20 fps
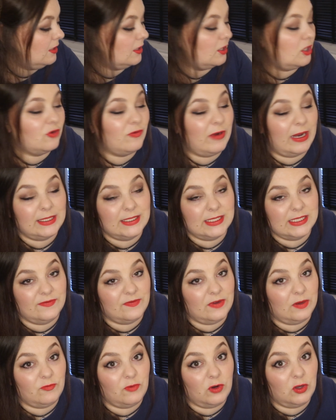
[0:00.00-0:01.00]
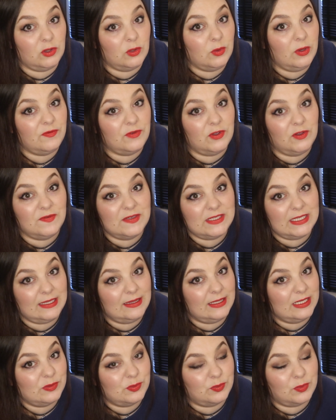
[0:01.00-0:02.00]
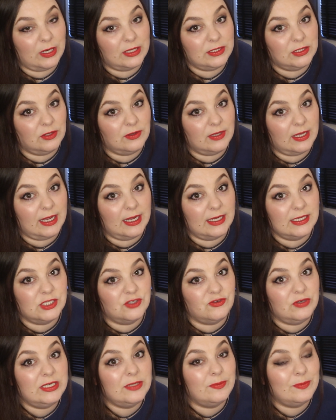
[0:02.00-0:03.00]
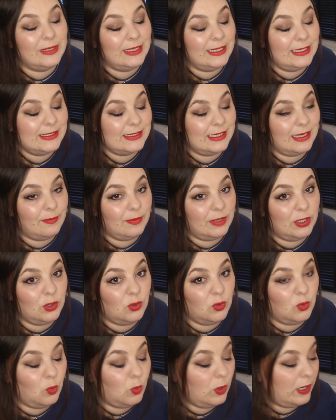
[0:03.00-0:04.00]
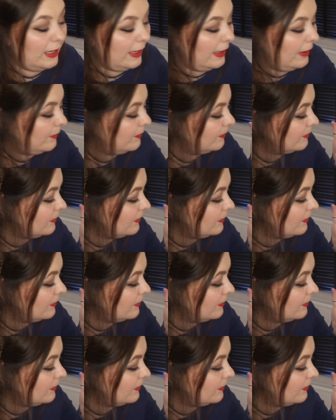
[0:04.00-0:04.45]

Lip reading: Correct us if I'm wrong though, if you've seen this brand on the high street, please let me know where.